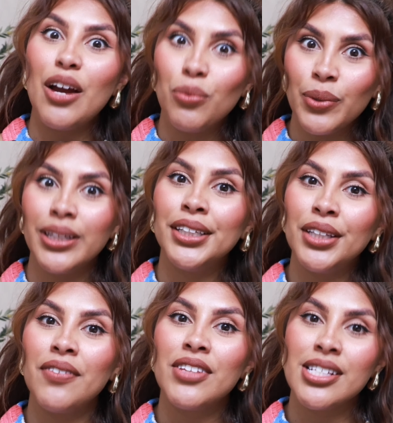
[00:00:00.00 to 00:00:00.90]
I really
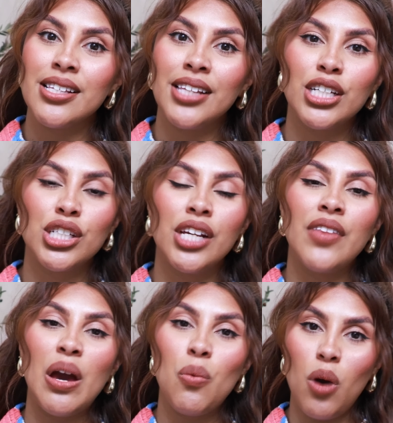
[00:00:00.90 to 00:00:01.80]
love the
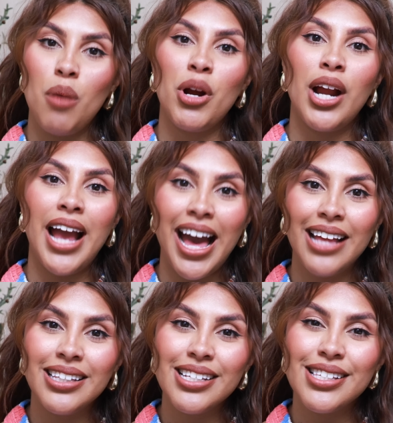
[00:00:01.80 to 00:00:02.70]
selection that Walmart
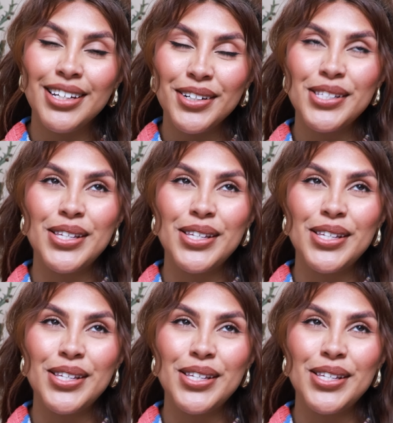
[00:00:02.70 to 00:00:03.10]
had this year,